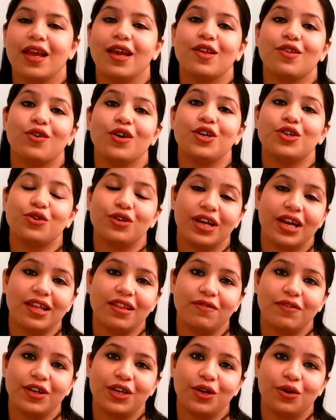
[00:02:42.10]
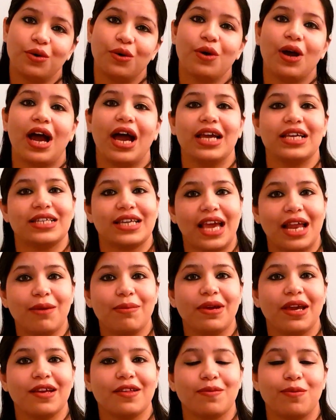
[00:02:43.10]
So in today's video, I shall
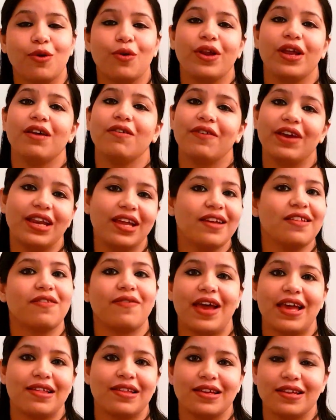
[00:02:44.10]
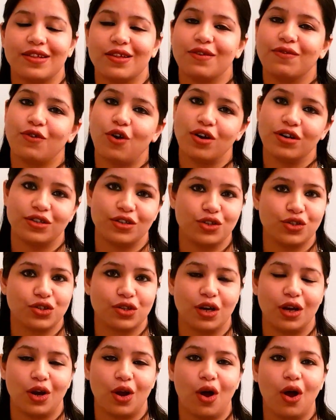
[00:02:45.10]
be exploring various facets of
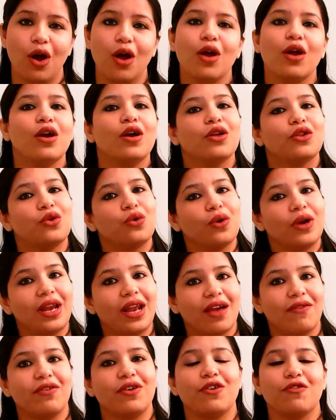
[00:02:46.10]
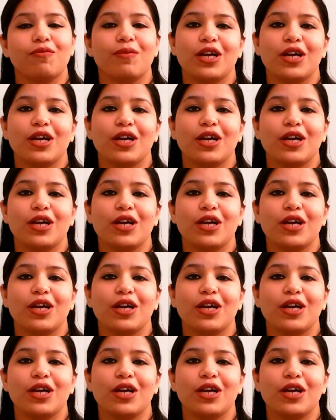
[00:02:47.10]
constitutional law through 11 of